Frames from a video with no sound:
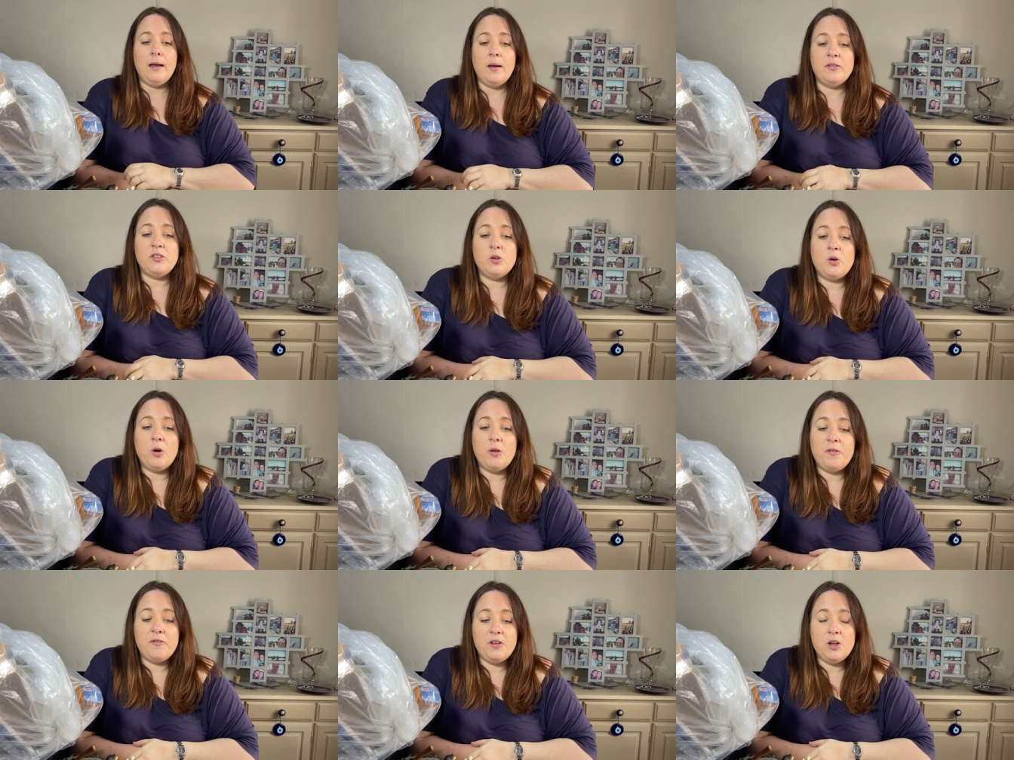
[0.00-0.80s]
Still got
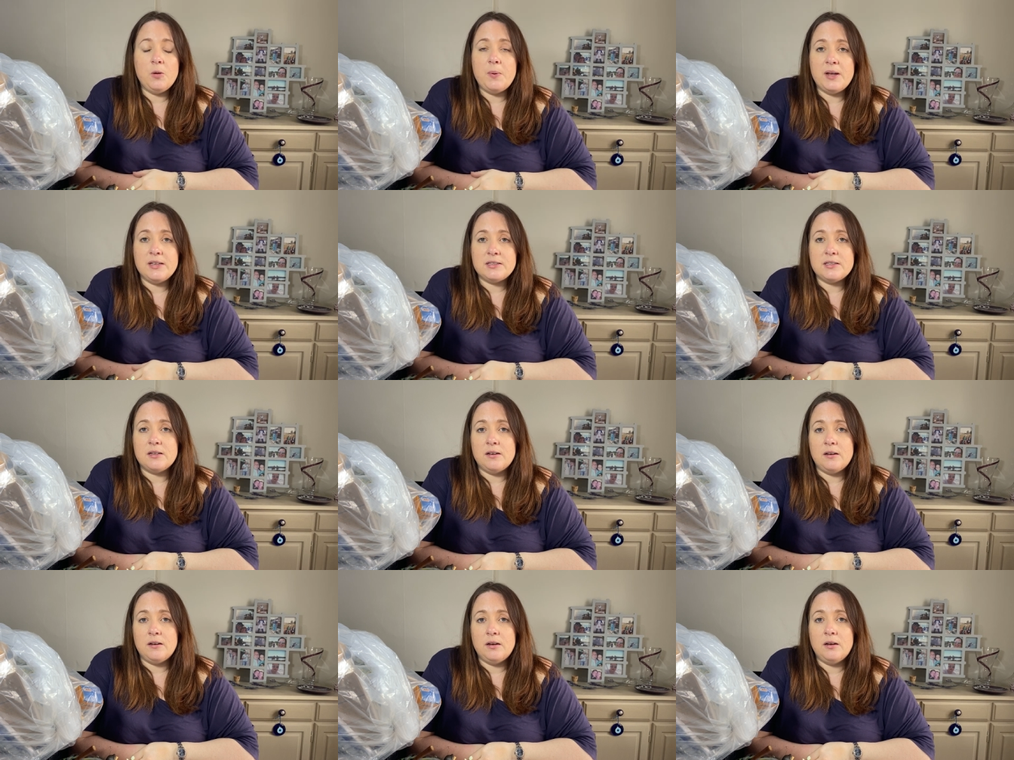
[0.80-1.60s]
a few bits
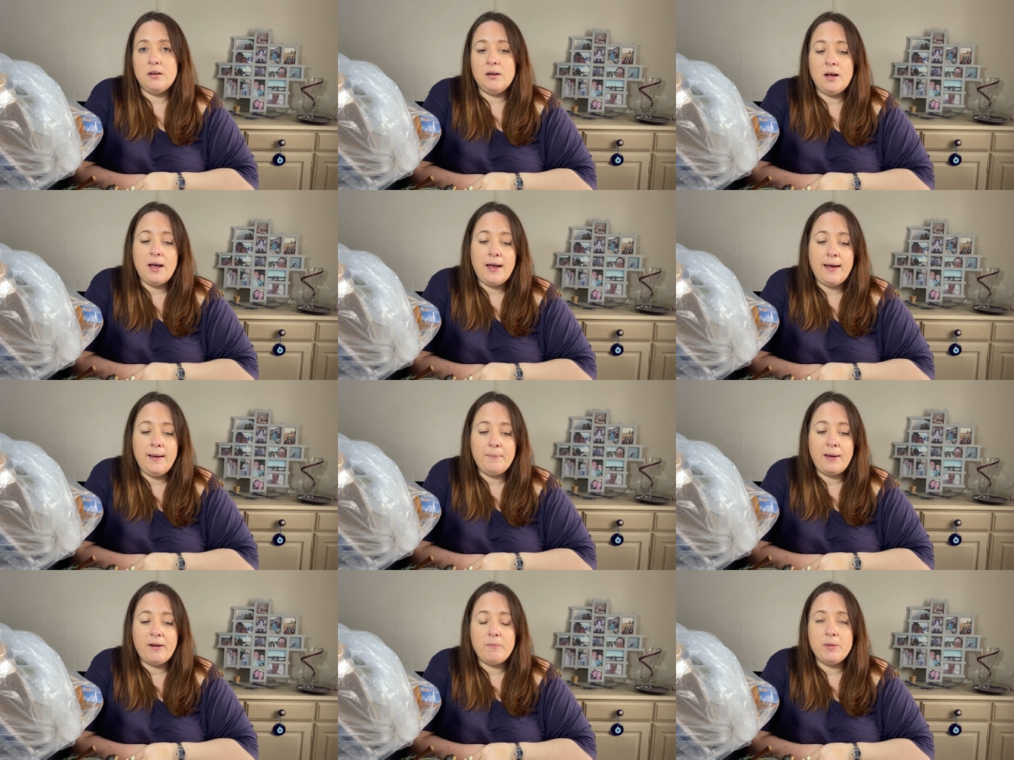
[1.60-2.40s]
that
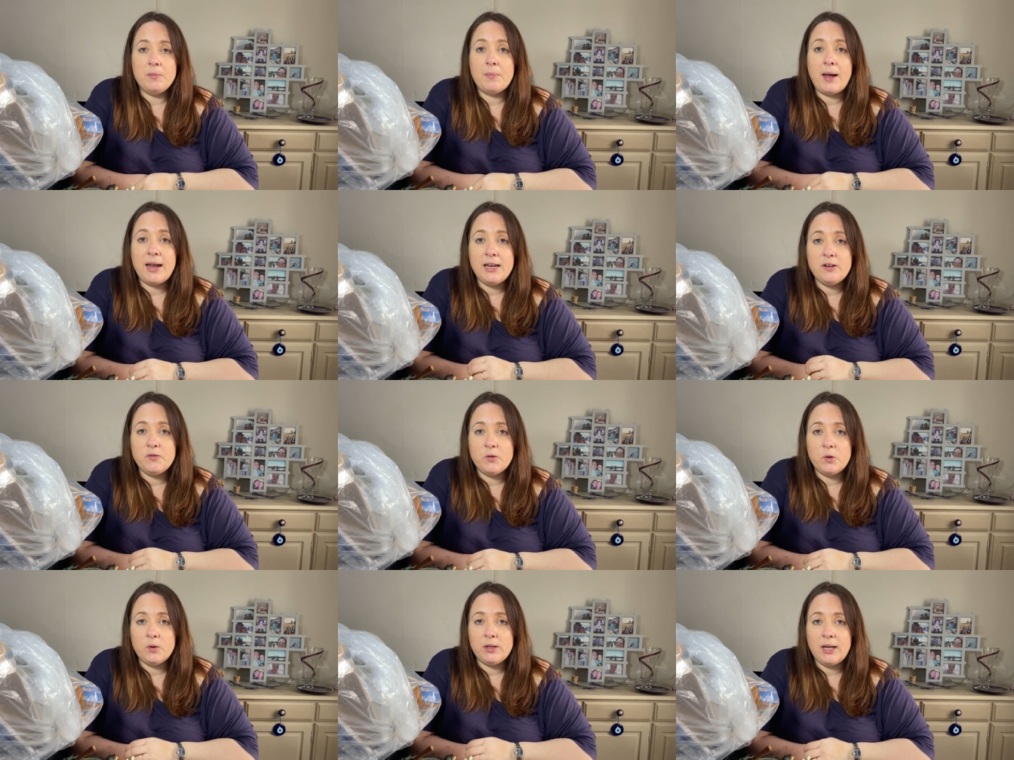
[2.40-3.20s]
um, haven't been paid
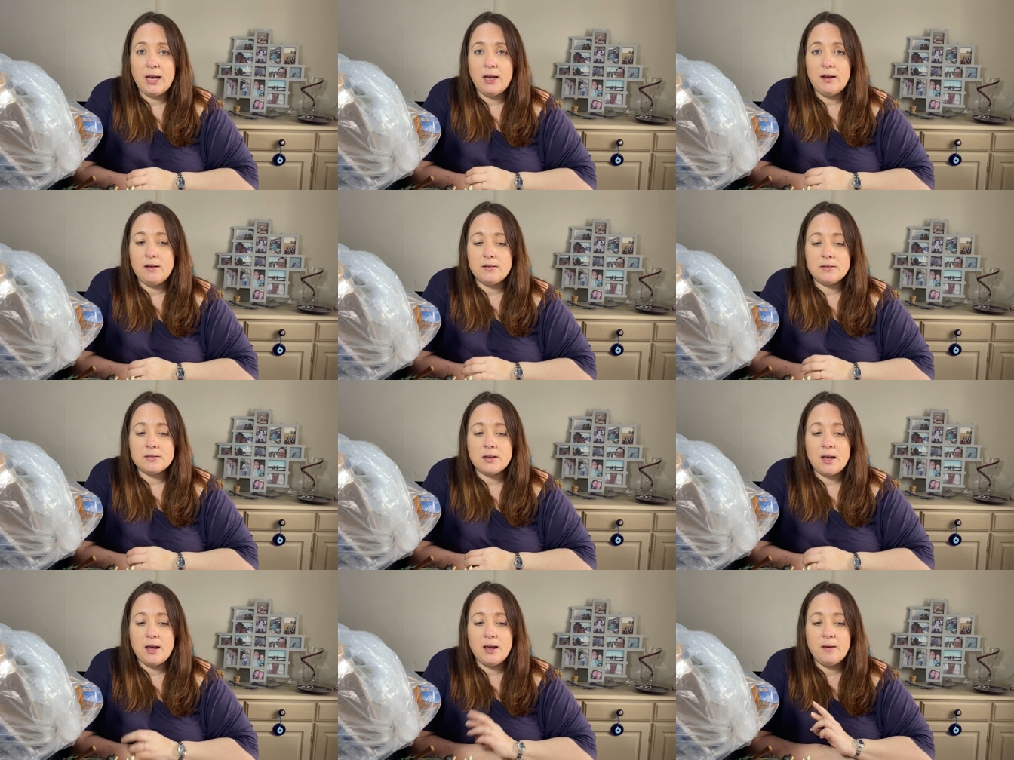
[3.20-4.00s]
for yet.
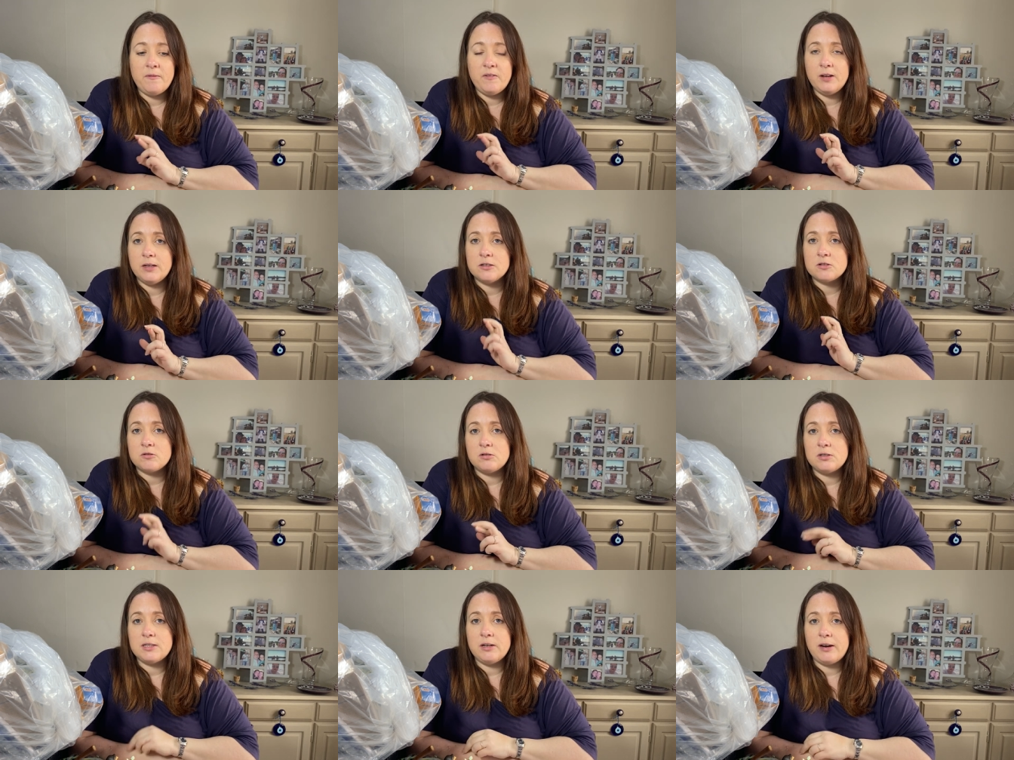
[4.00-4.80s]
Um, fingers
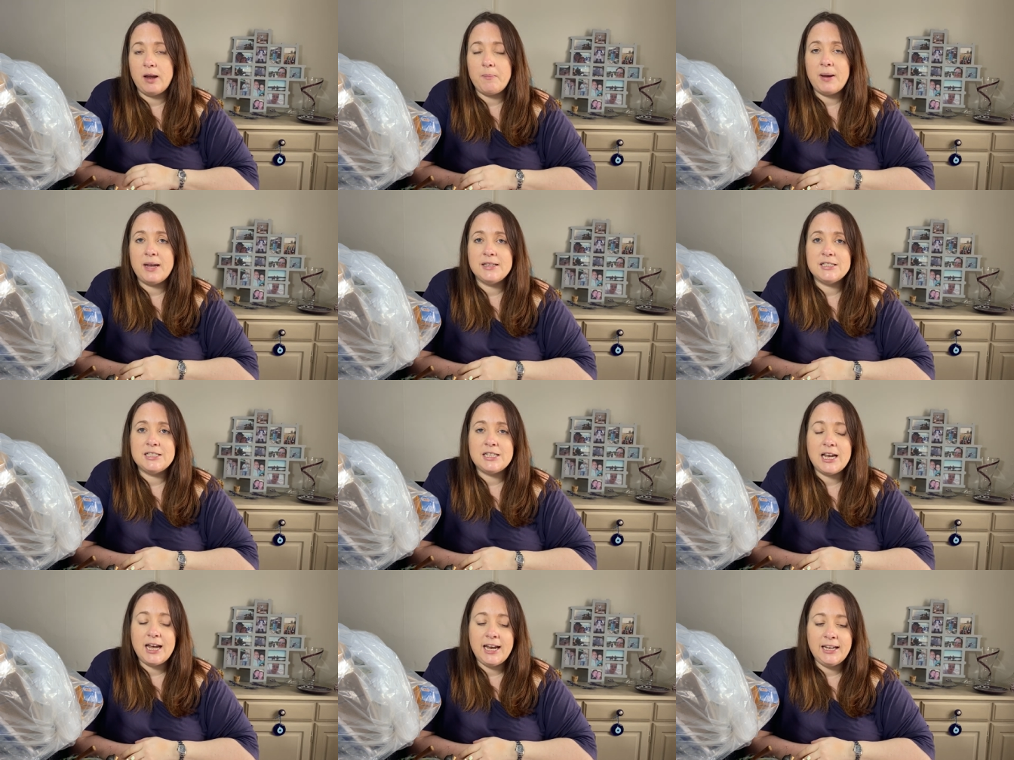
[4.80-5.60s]
crossed they'll get paid
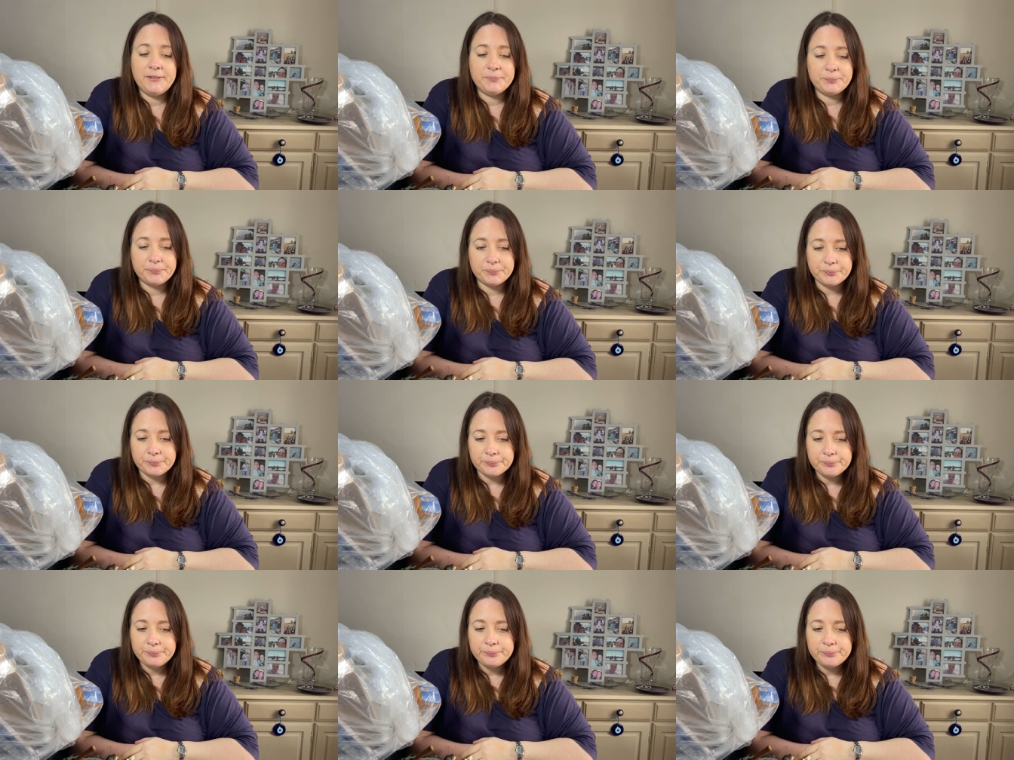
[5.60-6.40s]
today
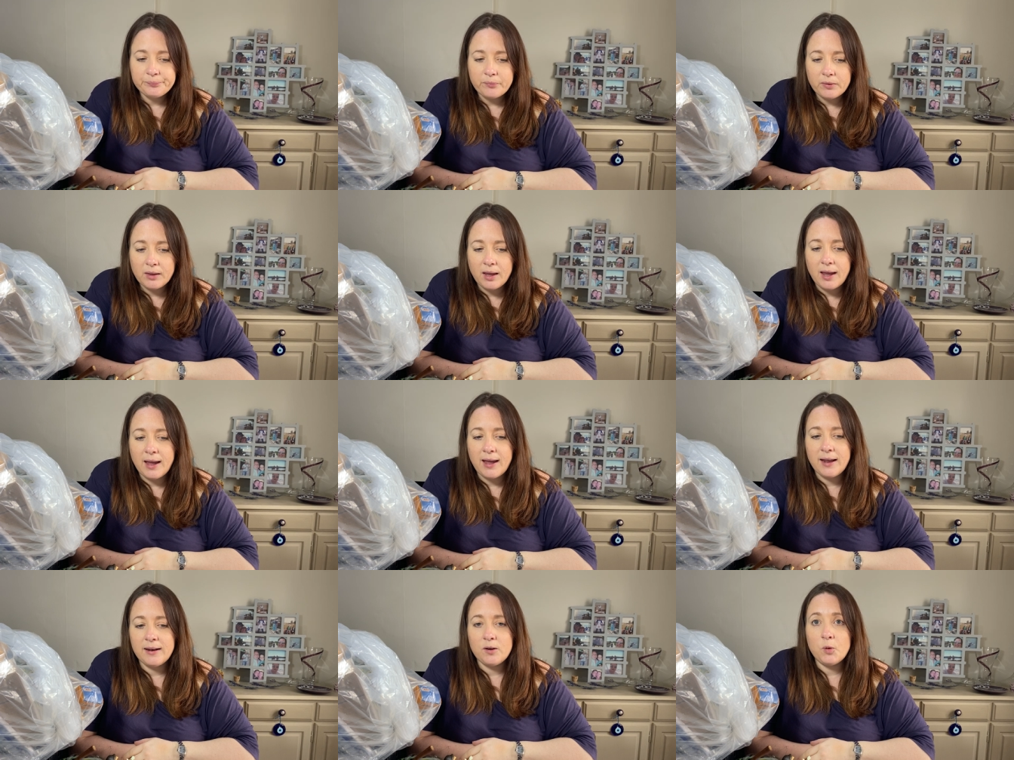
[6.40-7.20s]

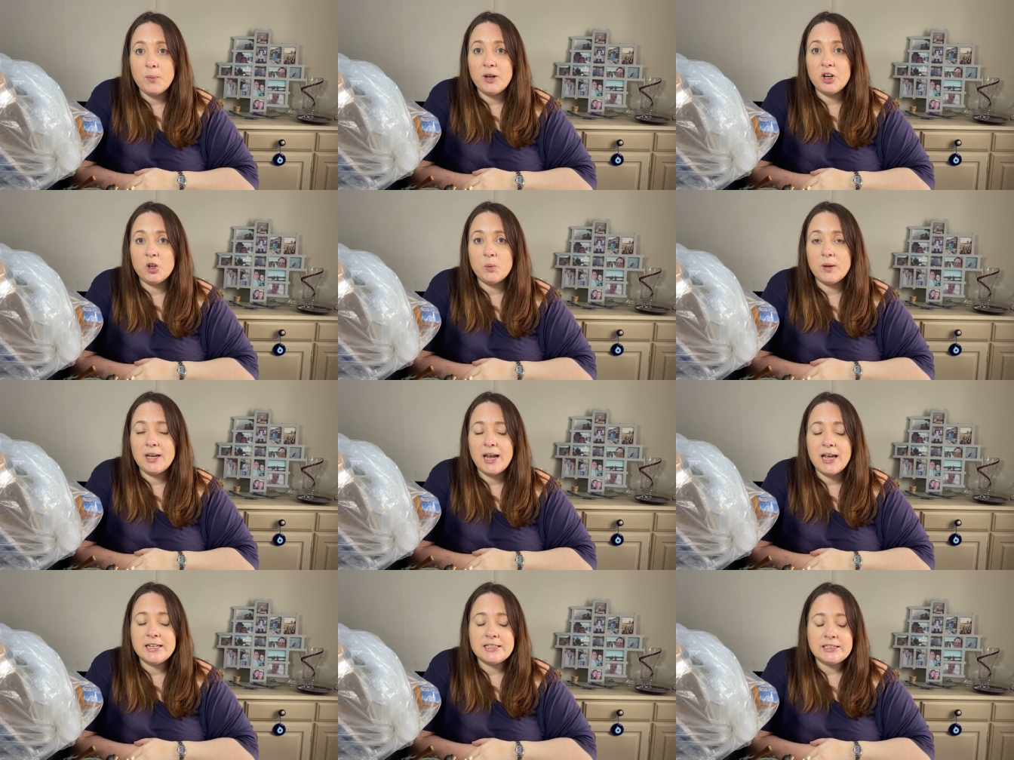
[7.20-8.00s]
and it'll be a good
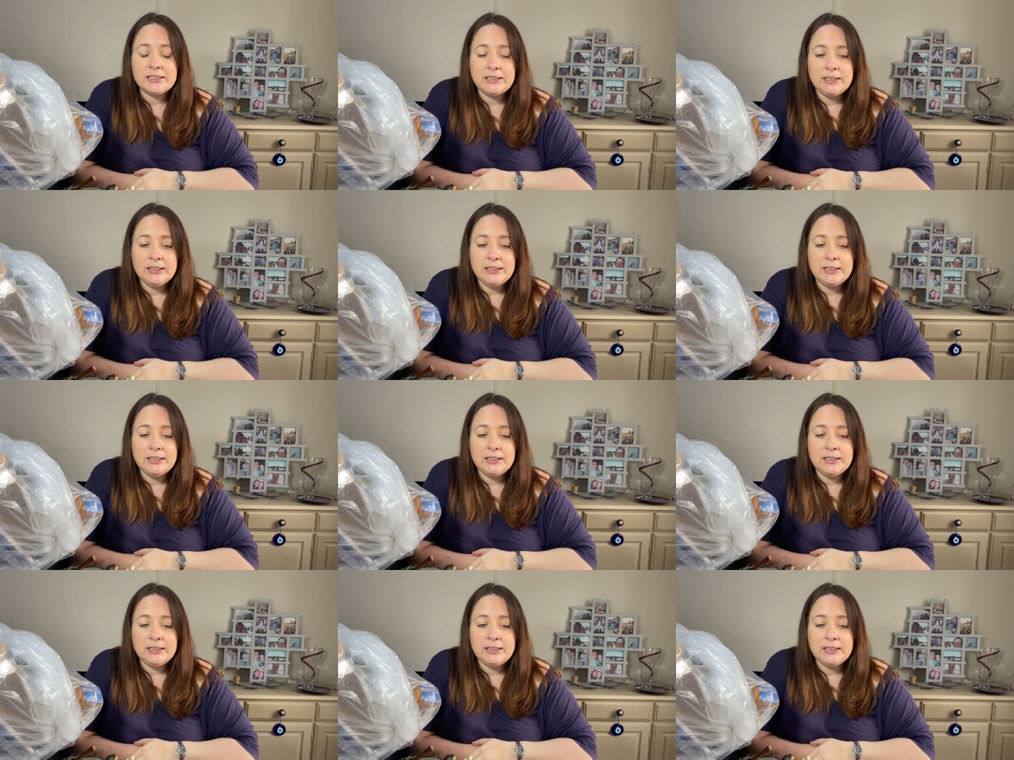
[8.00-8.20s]
weekend.